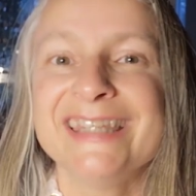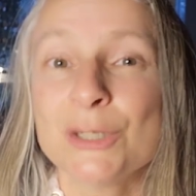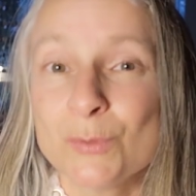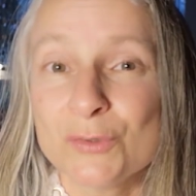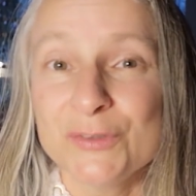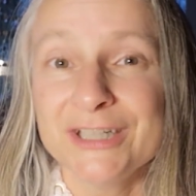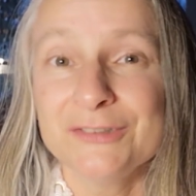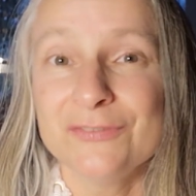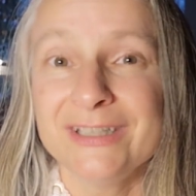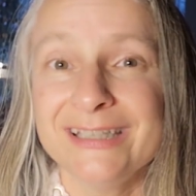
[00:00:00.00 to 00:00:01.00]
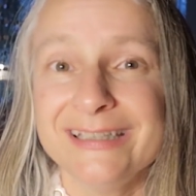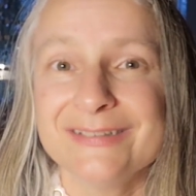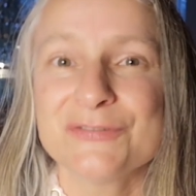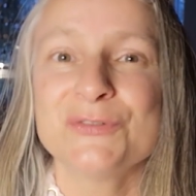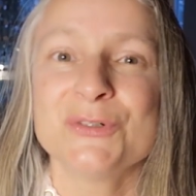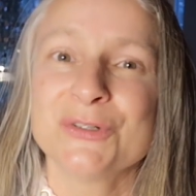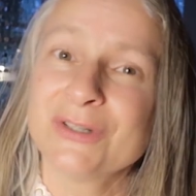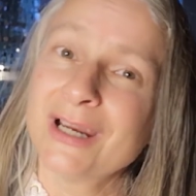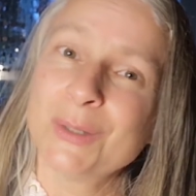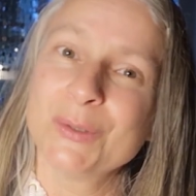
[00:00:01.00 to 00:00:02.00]
and then we'll reconvene for
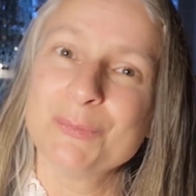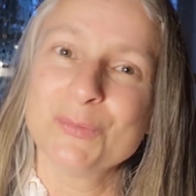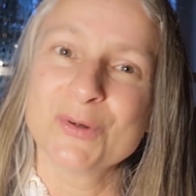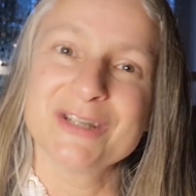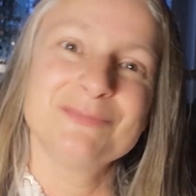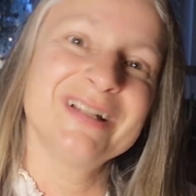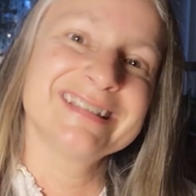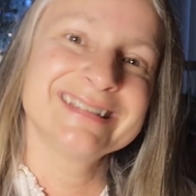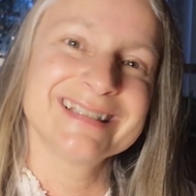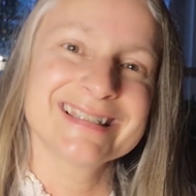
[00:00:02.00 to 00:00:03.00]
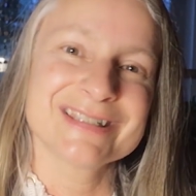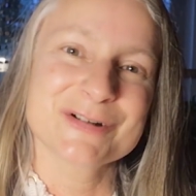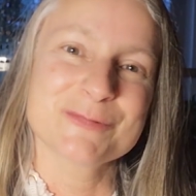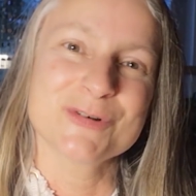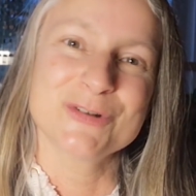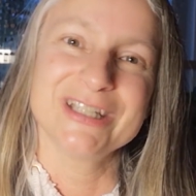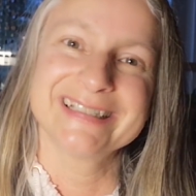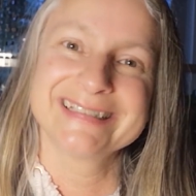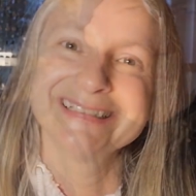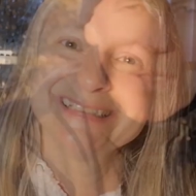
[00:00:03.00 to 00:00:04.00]
our bread blessing ceremony.